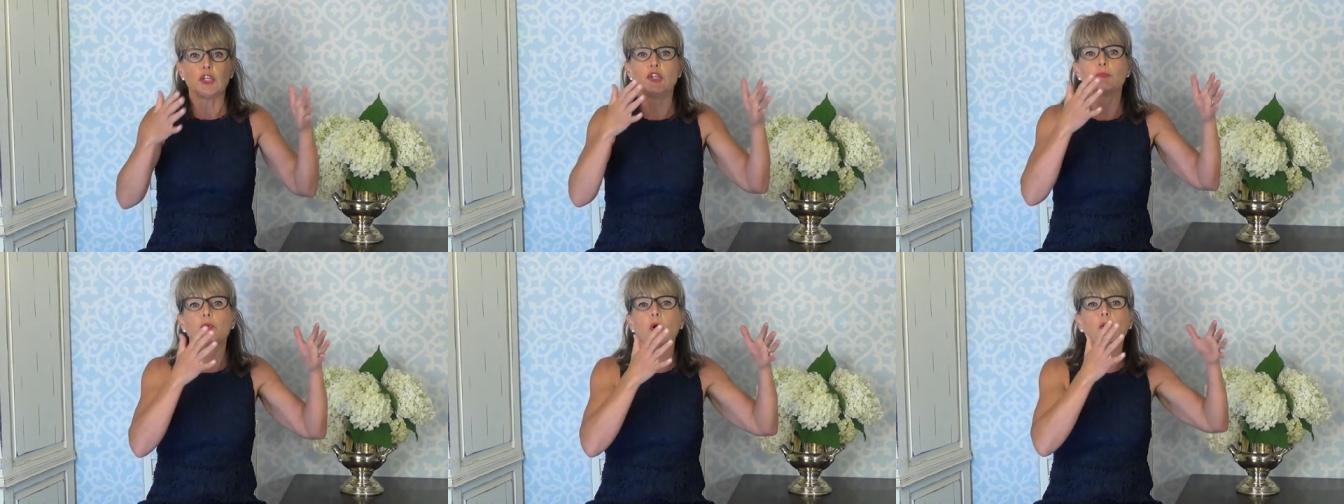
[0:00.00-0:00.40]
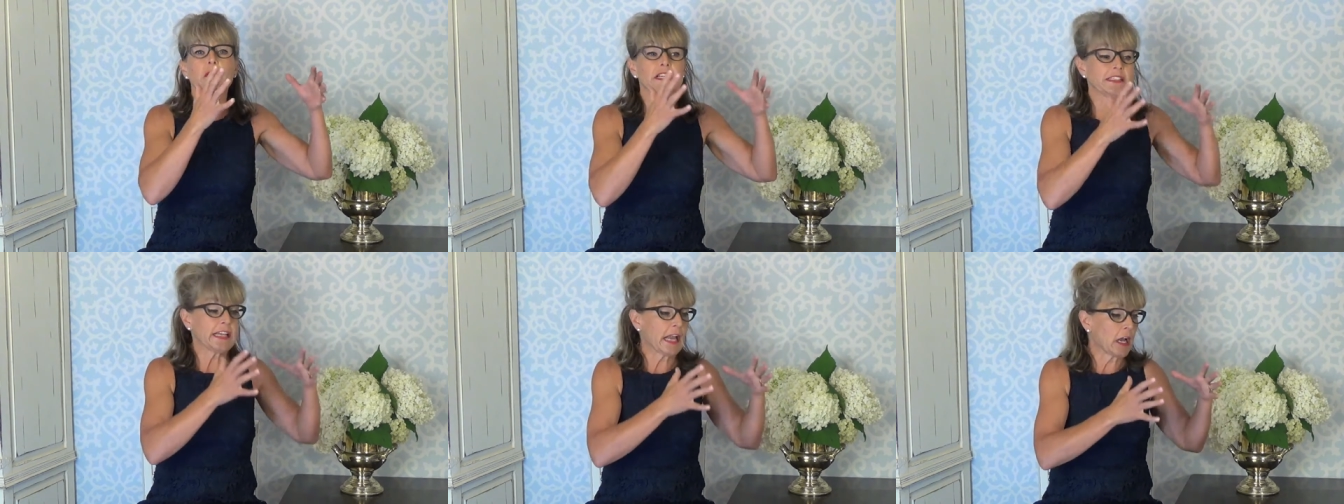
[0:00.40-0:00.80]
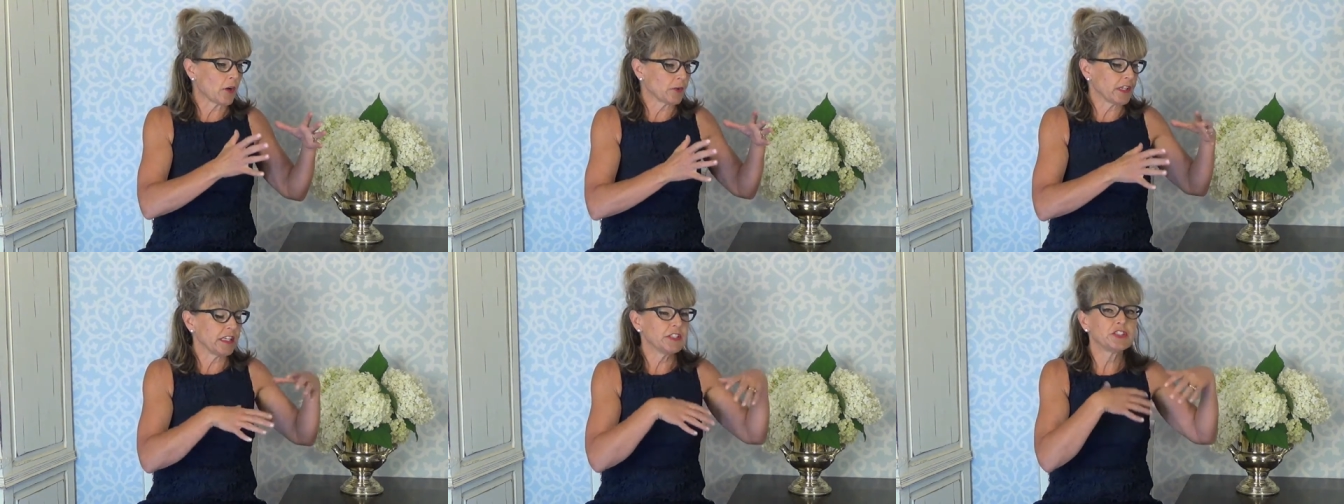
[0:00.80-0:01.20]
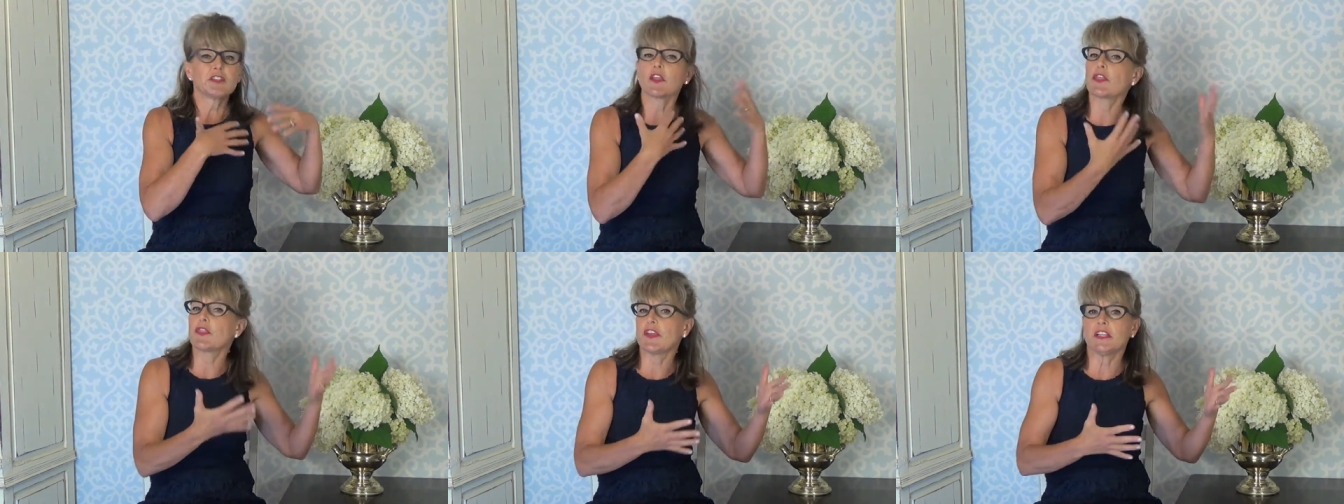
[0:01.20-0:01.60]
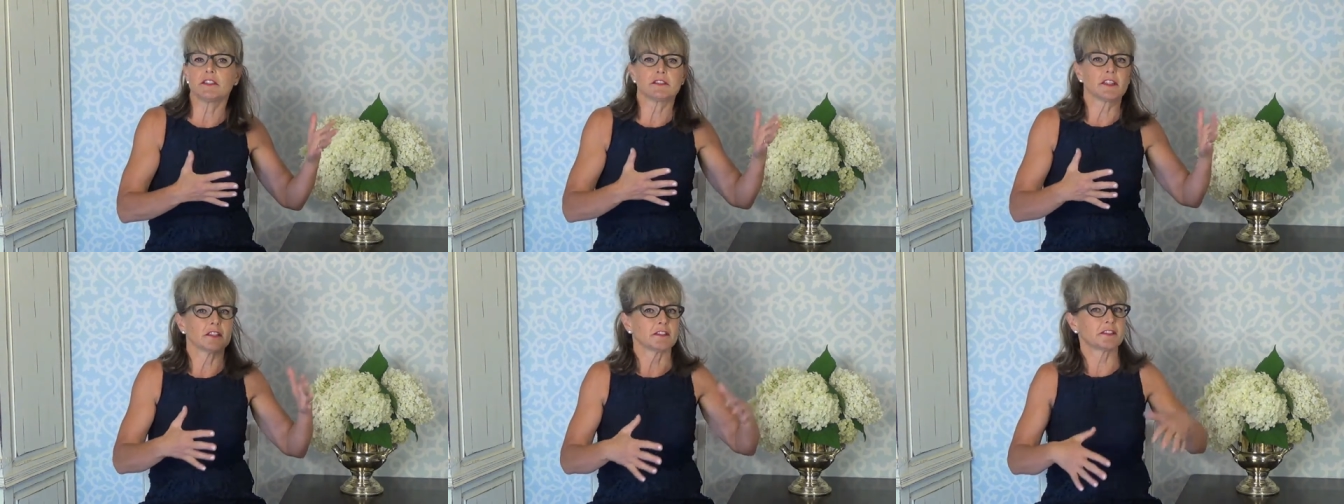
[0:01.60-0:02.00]
You broke it down into the
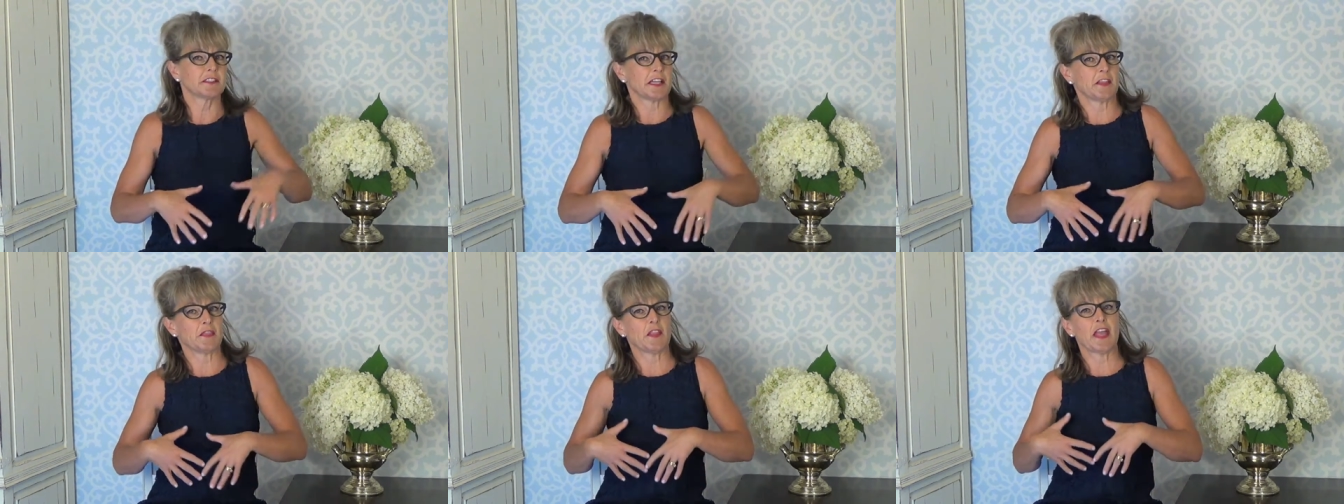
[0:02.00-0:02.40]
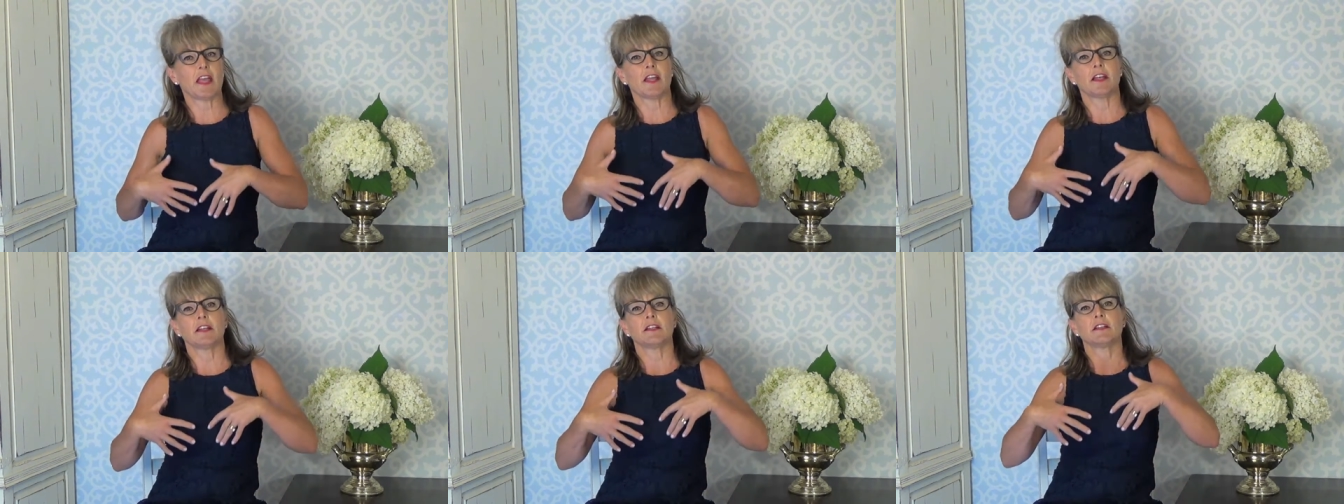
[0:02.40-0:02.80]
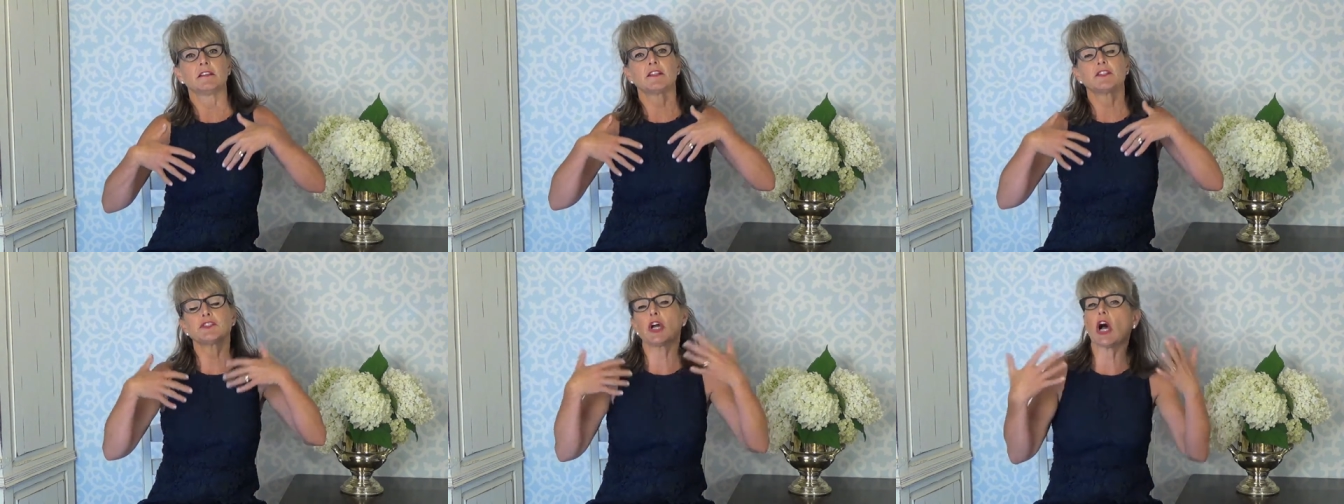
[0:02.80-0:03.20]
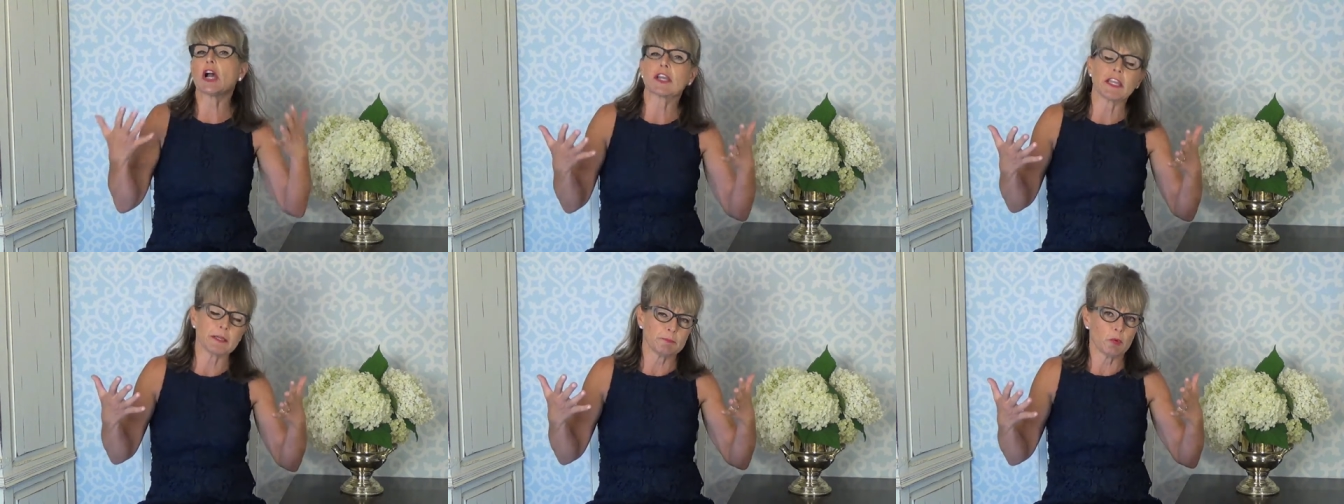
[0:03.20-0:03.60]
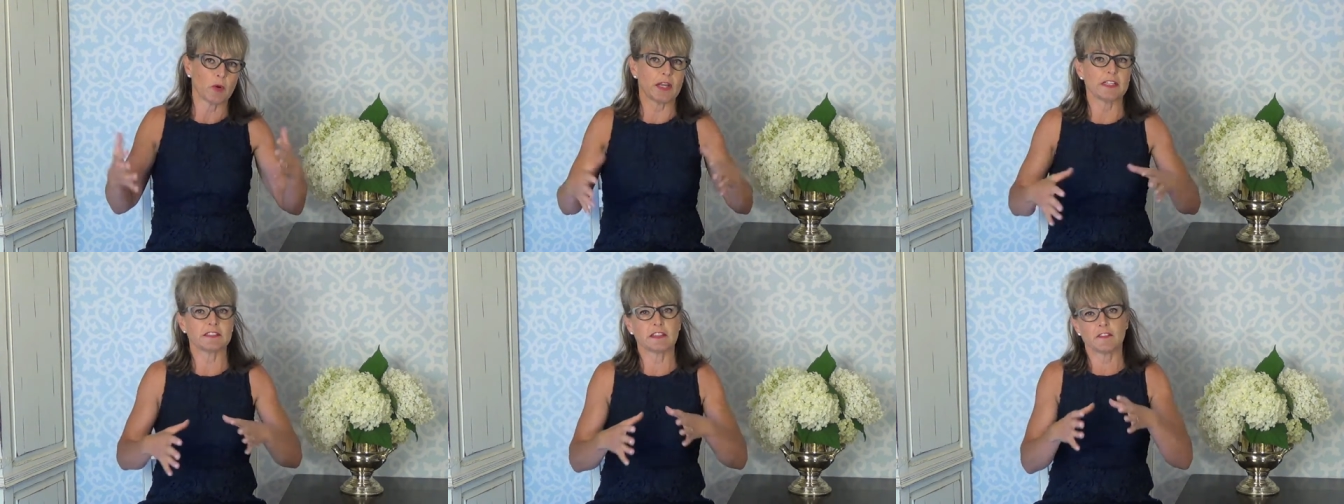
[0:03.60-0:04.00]
thesis and then the talking
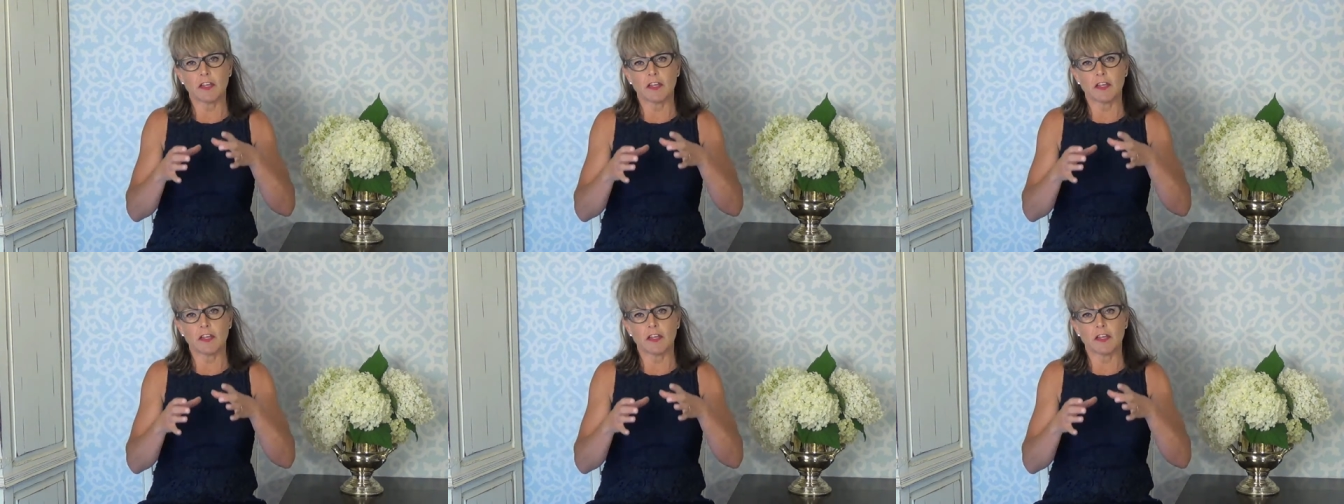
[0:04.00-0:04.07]
points,